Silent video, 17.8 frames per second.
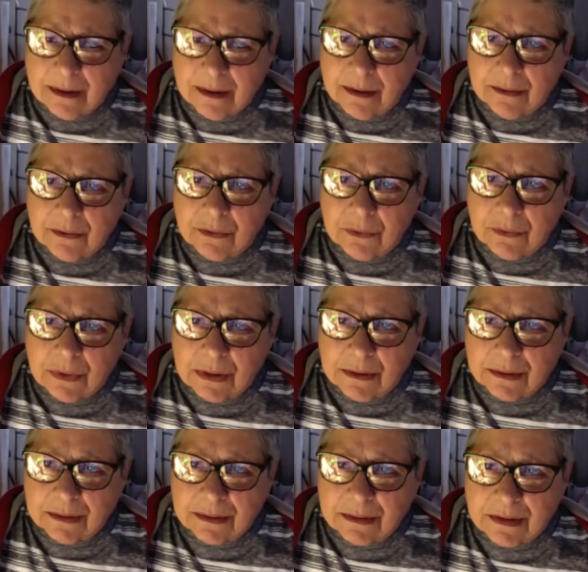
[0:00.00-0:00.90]

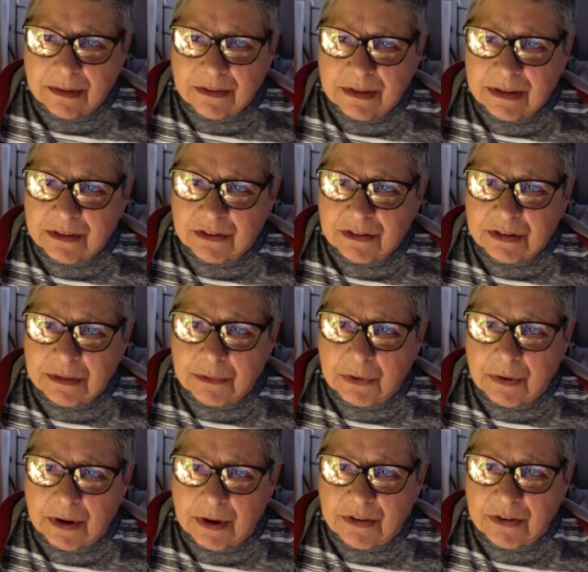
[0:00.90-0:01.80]
well, doesn't it seem
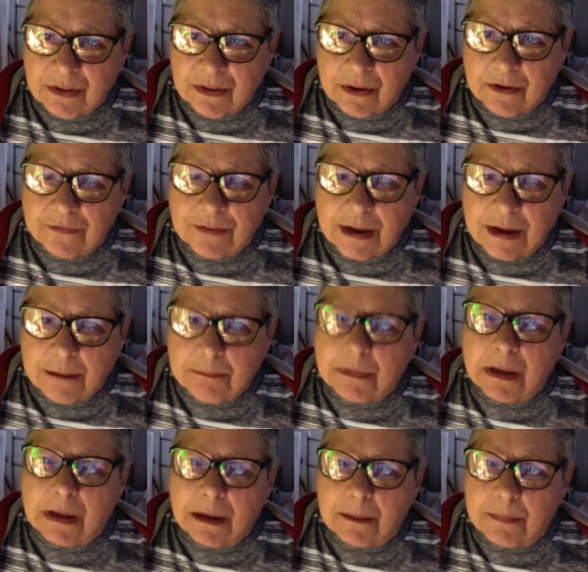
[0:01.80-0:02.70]
crazy though, if I'm
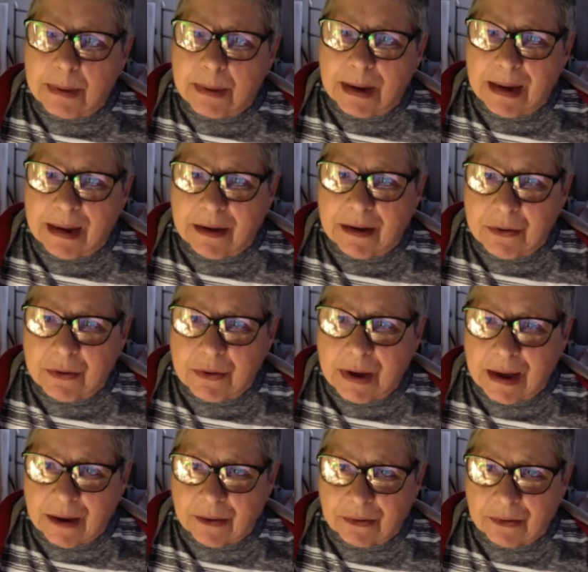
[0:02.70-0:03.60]
gonna buy a new
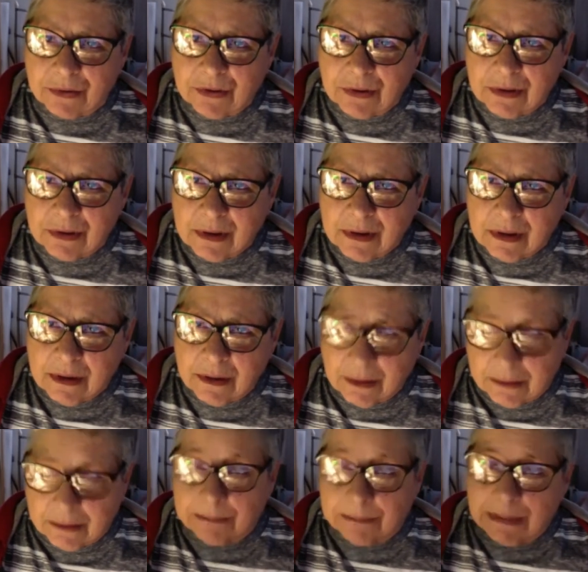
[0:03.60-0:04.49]
house
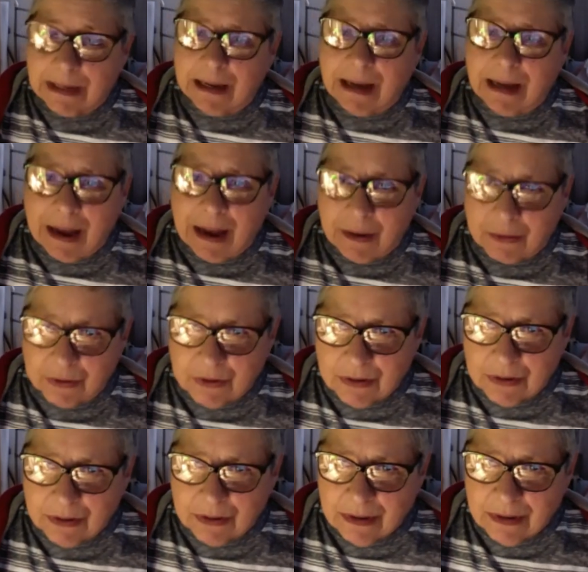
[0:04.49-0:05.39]
or a
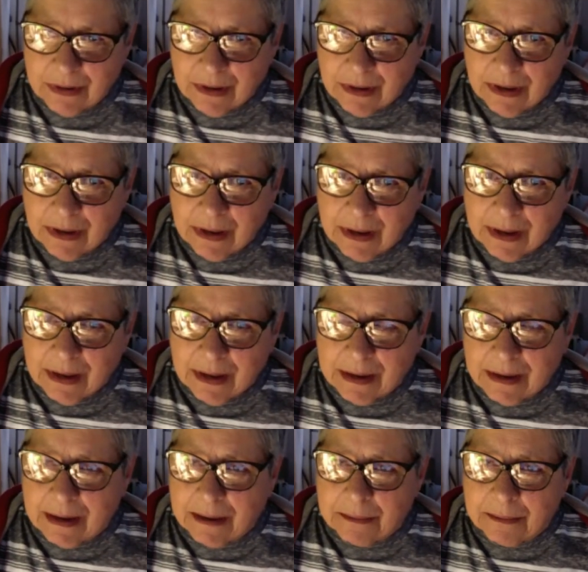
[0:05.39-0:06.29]
house?
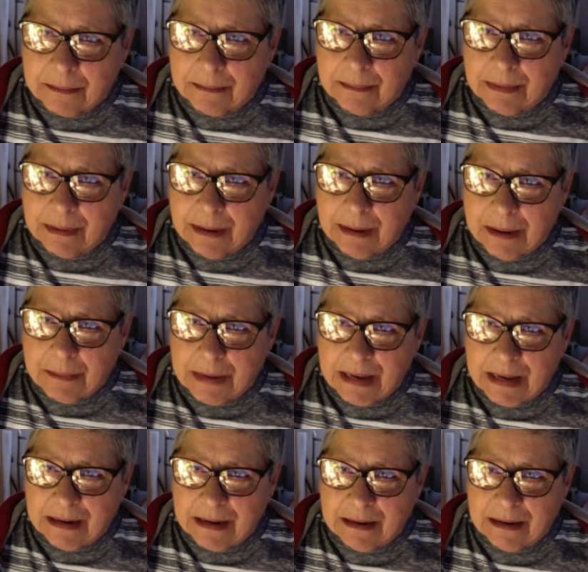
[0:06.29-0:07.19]
I
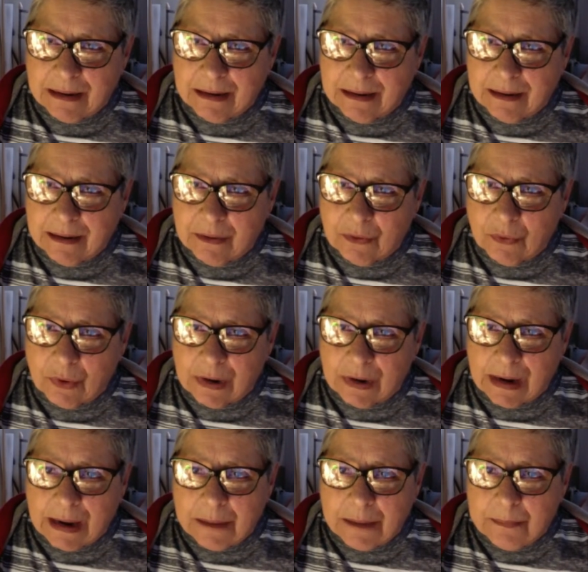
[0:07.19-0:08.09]
mean,
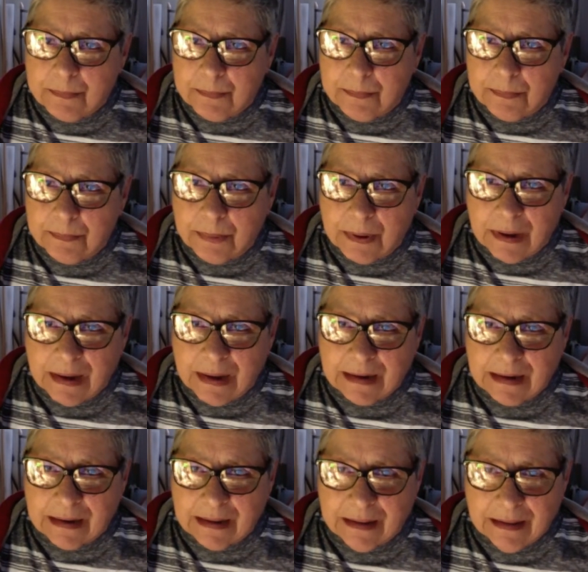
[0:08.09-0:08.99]
when I bought
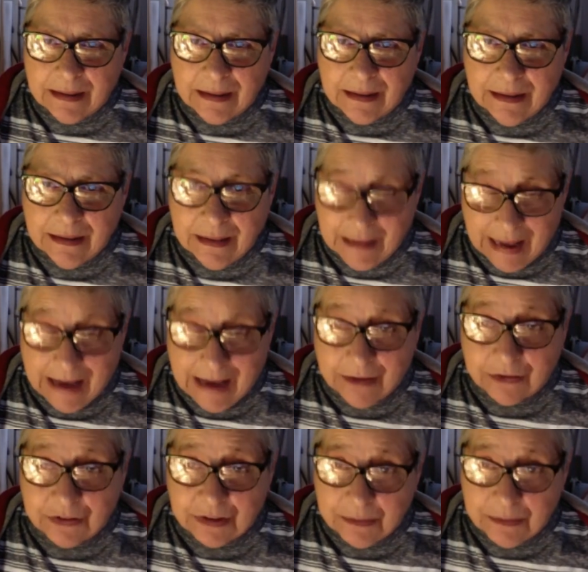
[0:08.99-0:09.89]
the
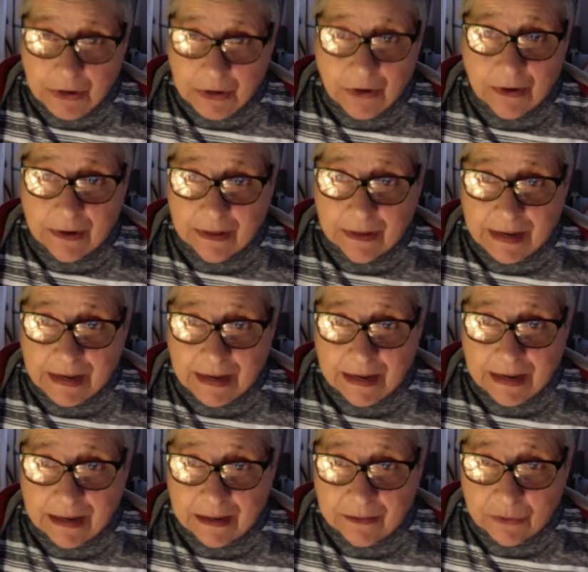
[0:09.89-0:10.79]
house I'm currently
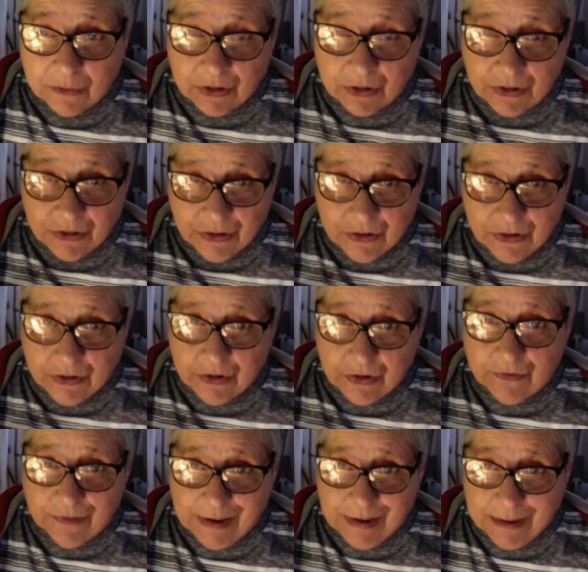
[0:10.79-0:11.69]
in, which is a
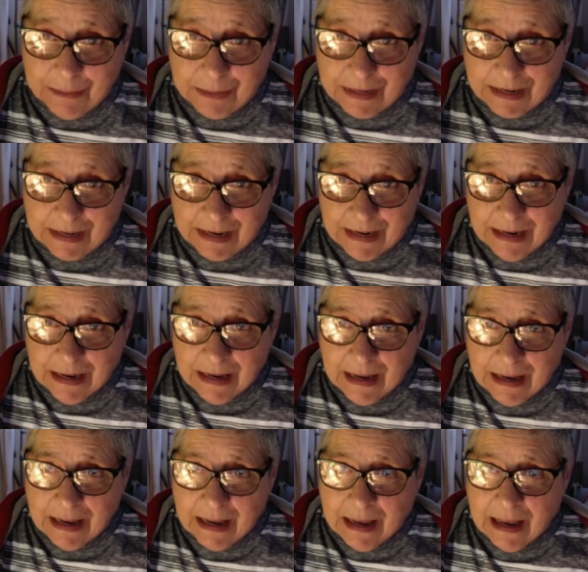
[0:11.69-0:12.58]
2-family,
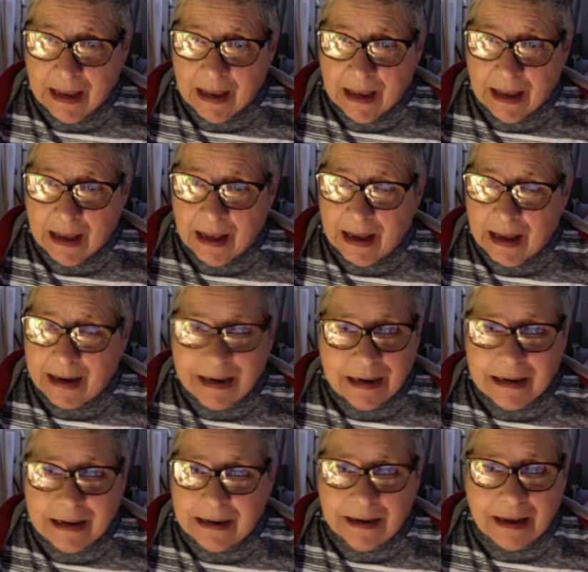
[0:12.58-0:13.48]
I
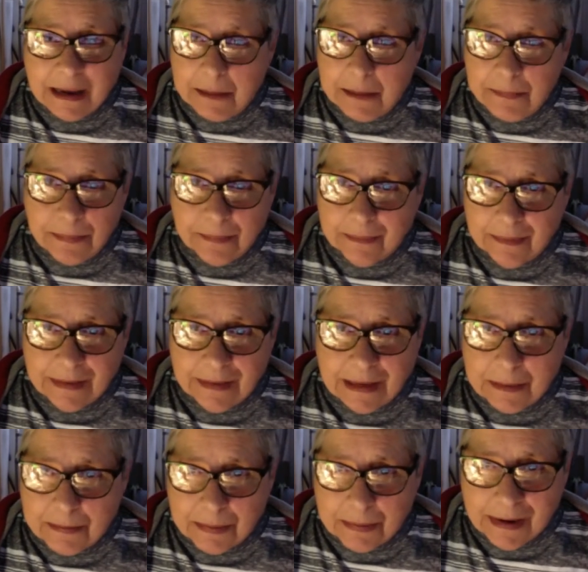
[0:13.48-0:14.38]
didn't keep
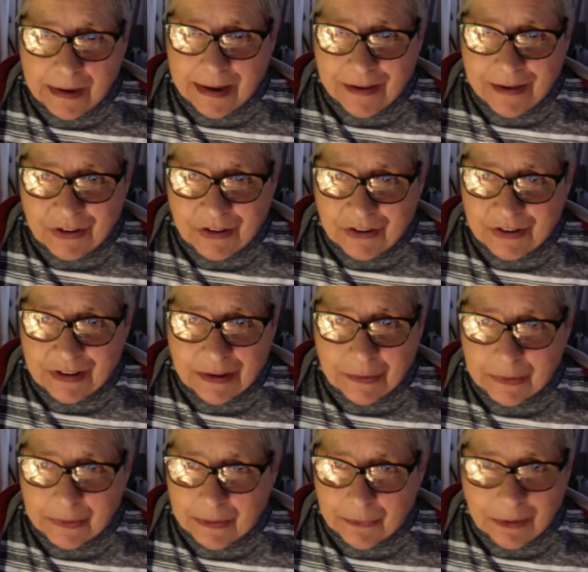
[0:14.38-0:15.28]
the appliances
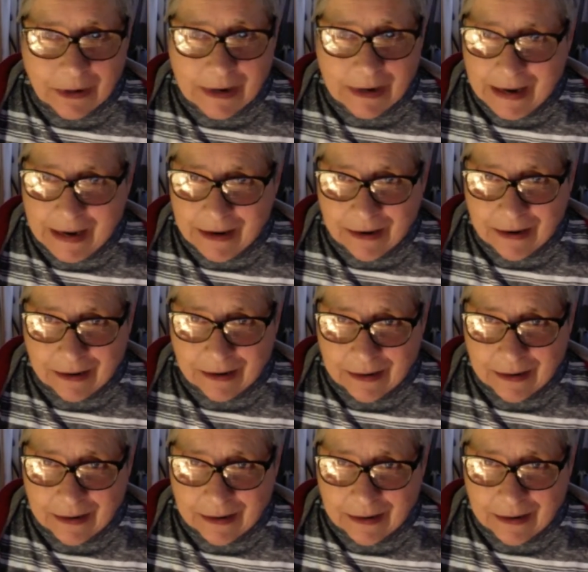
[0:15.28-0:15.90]
that were here.